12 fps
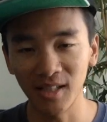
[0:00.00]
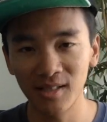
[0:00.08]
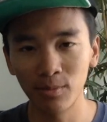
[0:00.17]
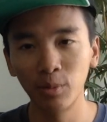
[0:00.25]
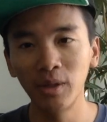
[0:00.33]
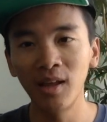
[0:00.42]

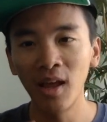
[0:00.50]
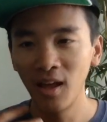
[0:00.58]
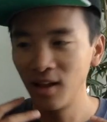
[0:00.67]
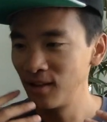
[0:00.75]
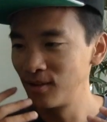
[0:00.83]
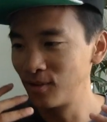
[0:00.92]
It's really
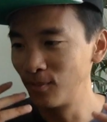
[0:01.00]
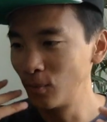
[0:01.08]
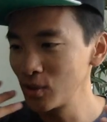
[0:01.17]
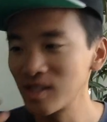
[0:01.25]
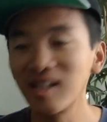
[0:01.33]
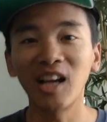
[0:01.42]
the
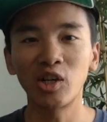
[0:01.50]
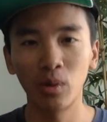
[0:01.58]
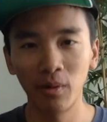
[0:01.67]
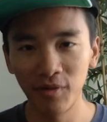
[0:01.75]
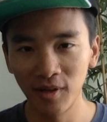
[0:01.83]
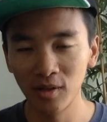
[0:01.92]
most
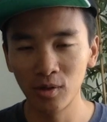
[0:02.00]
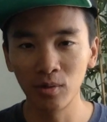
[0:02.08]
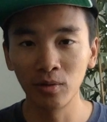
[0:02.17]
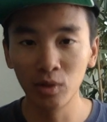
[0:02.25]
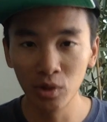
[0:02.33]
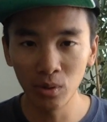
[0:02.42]
natural thing
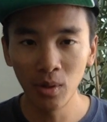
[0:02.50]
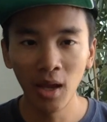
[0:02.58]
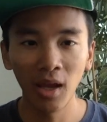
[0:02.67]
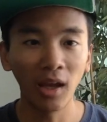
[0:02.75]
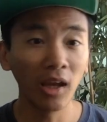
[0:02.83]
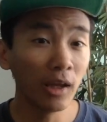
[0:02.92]
to do
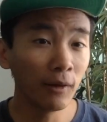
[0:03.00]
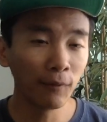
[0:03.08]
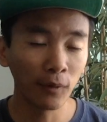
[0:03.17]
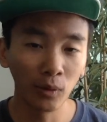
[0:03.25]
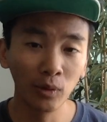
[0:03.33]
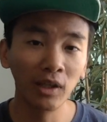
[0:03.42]

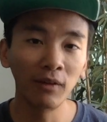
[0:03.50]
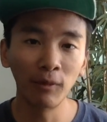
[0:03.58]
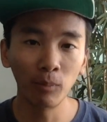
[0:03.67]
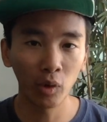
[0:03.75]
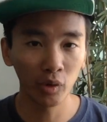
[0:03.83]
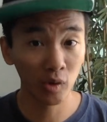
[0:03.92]
if you give
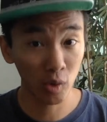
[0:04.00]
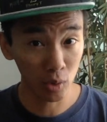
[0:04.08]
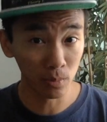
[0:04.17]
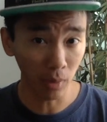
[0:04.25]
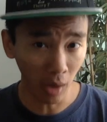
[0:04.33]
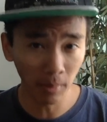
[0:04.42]
importance to
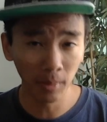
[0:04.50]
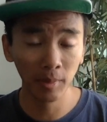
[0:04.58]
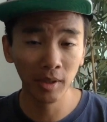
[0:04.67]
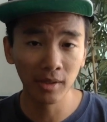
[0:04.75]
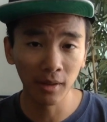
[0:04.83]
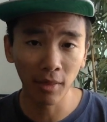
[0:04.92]

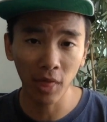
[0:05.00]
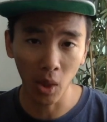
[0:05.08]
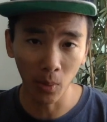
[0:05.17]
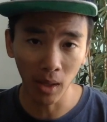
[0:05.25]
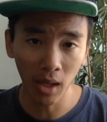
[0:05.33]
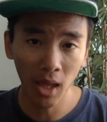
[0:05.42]
probability
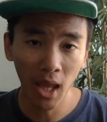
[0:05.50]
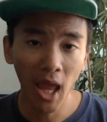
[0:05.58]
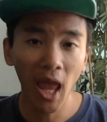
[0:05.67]
theory